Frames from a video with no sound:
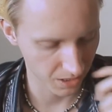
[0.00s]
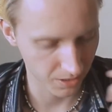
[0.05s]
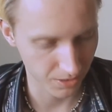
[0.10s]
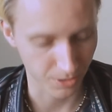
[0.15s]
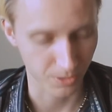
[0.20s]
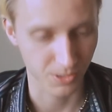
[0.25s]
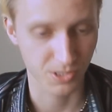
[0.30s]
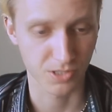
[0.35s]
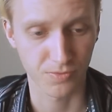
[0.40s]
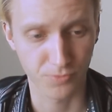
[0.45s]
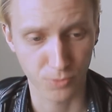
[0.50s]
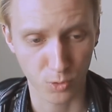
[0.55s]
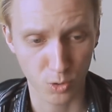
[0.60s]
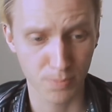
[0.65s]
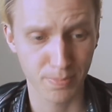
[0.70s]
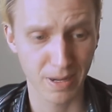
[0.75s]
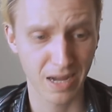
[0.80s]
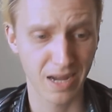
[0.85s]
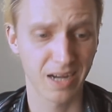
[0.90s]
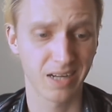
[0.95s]
There's the
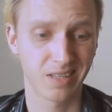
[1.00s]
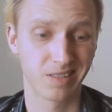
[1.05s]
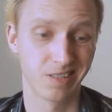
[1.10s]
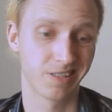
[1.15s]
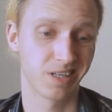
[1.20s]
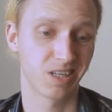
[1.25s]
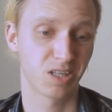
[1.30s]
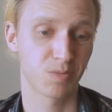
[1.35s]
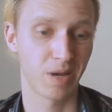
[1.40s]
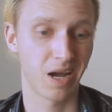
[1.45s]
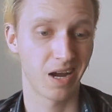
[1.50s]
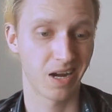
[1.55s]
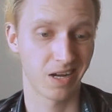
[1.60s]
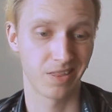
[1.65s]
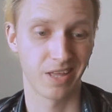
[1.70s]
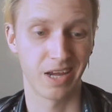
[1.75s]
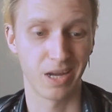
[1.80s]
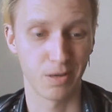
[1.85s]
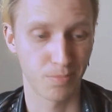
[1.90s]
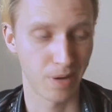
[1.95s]
4-pack, the 6-pack, and
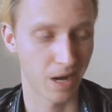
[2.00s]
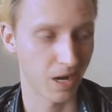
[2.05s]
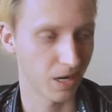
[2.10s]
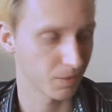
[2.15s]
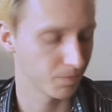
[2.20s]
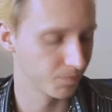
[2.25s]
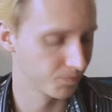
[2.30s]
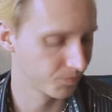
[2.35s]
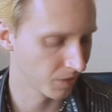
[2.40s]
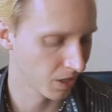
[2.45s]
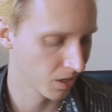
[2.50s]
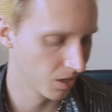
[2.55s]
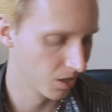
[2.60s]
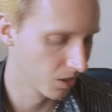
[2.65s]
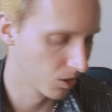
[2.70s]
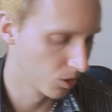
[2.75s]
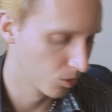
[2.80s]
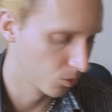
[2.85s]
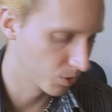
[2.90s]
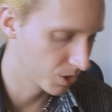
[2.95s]
the 8-pack.
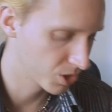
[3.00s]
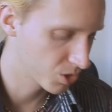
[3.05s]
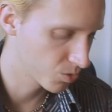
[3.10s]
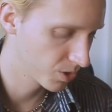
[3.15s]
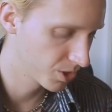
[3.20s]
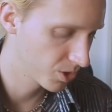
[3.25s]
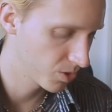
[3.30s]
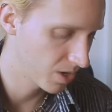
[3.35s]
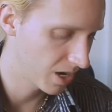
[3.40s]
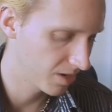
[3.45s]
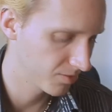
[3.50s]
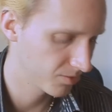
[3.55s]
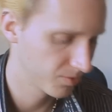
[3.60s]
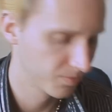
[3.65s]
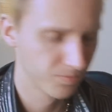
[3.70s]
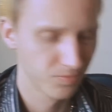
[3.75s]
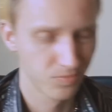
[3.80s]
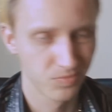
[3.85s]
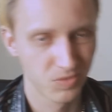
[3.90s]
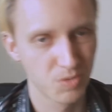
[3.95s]
Which one you have?
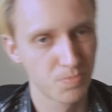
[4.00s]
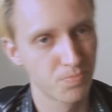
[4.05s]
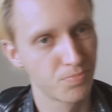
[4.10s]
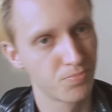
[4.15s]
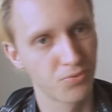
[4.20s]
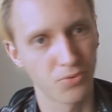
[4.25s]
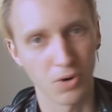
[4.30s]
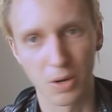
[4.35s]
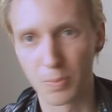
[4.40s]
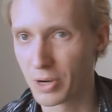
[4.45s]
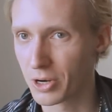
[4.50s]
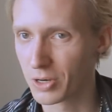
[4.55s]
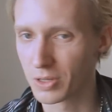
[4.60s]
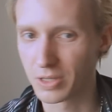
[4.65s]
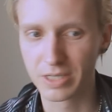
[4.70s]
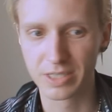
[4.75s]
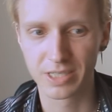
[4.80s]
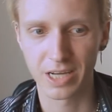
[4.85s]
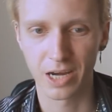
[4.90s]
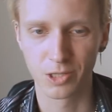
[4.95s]
It's
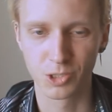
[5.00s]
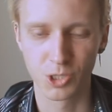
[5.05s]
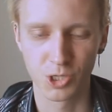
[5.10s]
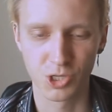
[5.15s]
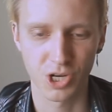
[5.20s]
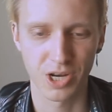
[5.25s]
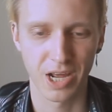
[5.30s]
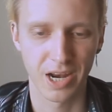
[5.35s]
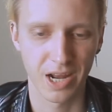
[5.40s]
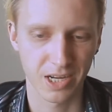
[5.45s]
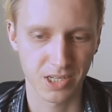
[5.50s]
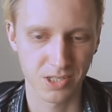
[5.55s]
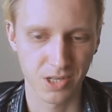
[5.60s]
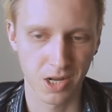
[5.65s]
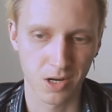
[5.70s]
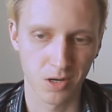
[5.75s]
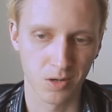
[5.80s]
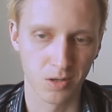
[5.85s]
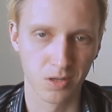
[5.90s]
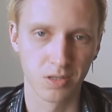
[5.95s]
primarily down to genetics. Not
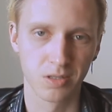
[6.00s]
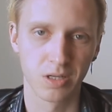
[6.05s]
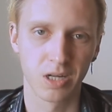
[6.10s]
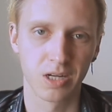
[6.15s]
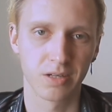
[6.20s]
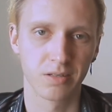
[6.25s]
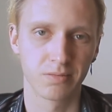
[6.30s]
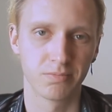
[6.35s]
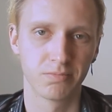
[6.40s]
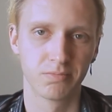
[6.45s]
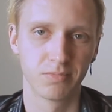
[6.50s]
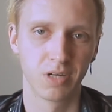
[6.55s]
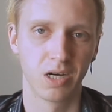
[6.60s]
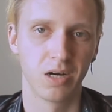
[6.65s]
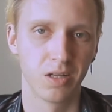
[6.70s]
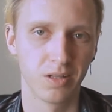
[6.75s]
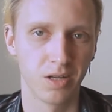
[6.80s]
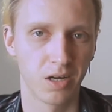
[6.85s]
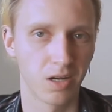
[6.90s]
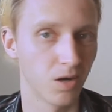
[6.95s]
a whole lot
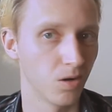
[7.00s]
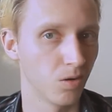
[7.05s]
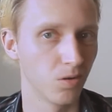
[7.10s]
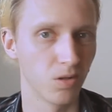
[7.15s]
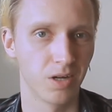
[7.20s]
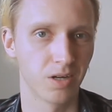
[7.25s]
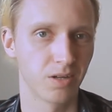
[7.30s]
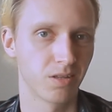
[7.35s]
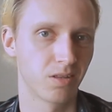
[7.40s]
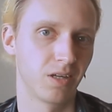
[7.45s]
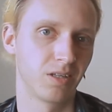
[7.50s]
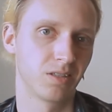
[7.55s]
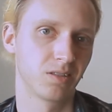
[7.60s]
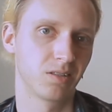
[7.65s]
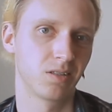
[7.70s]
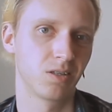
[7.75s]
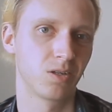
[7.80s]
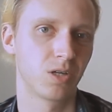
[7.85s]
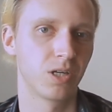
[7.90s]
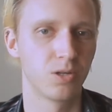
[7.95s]
of
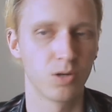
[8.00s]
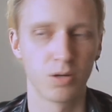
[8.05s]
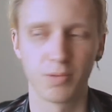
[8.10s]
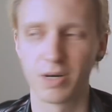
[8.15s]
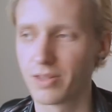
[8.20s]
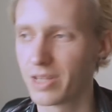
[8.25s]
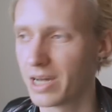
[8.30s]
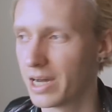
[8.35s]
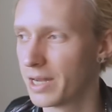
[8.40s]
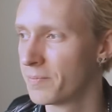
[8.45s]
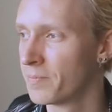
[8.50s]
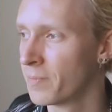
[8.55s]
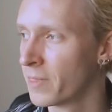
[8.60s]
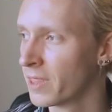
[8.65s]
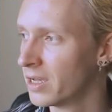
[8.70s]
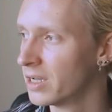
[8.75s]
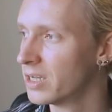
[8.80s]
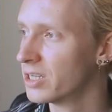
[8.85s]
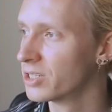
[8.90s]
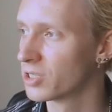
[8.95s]
things you can do about that.
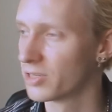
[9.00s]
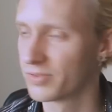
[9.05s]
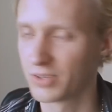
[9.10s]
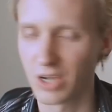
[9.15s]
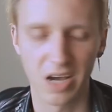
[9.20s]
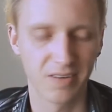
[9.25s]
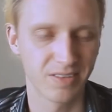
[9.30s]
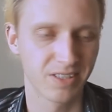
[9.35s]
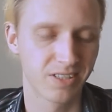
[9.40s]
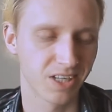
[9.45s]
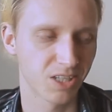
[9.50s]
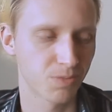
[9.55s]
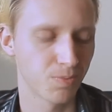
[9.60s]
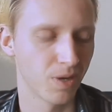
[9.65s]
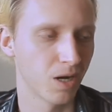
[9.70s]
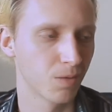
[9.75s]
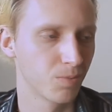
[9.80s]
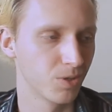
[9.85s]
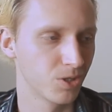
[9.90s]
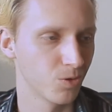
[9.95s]
So if you have a
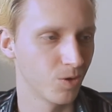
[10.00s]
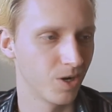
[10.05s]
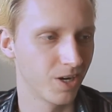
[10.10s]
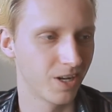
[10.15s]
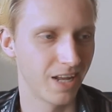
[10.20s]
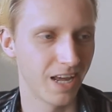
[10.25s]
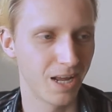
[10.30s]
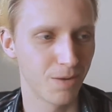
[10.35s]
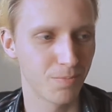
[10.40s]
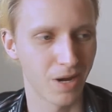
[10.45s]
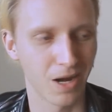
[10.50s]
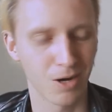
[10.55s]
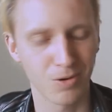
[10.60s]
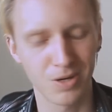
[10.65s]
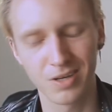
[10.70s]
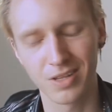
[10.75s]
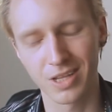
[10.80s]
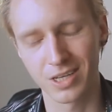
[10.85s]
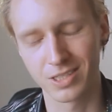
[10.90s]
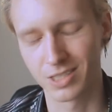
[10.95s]
6-pack, but you want an 8-pack,
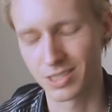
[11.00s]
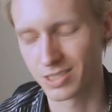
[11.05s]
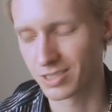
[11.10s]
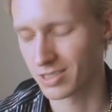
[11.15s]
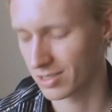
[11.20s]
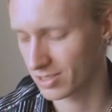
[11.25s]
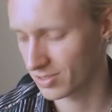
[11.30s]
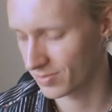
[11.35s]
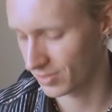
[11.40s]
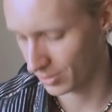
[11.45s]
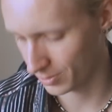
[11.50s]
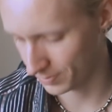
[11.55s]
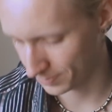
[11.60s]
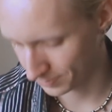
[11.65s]
well, that just sucks for you.